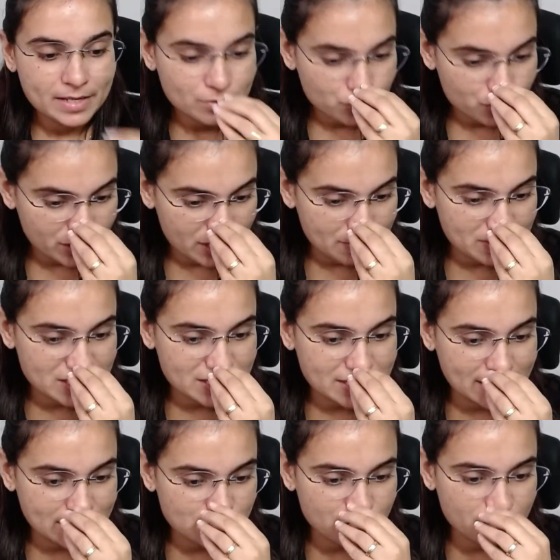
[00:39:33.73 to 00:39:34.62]
Three
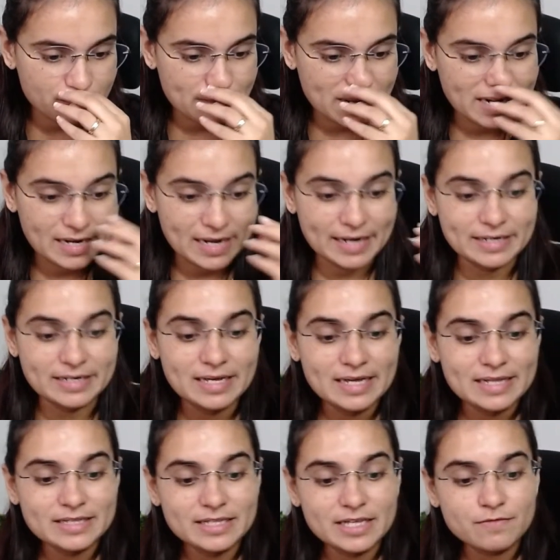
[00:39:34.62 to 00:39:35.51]
Mistakes of My Life.
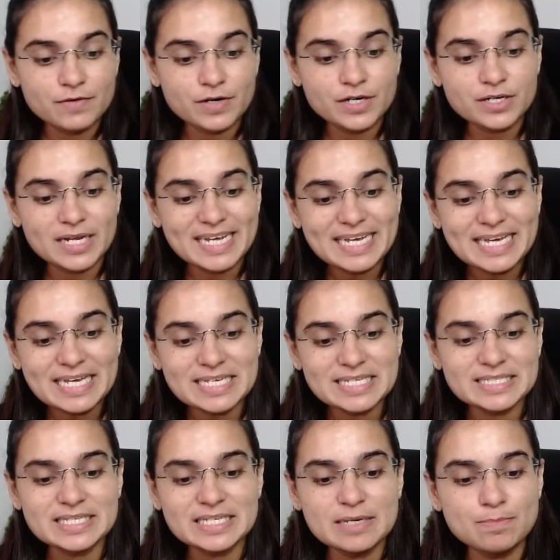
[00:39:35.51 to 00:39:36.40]
They were
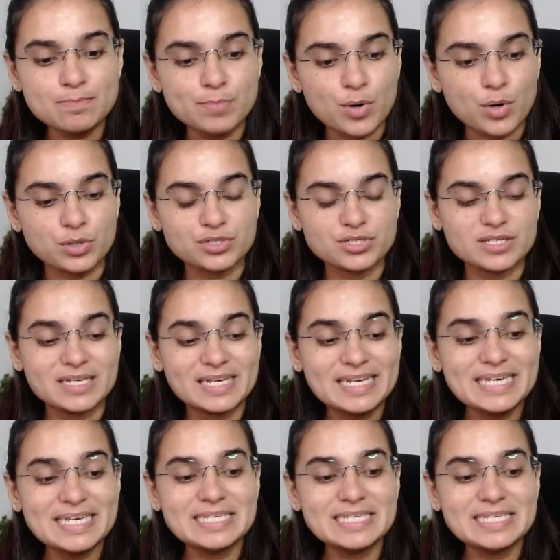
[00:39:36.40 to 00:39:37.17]
easy books.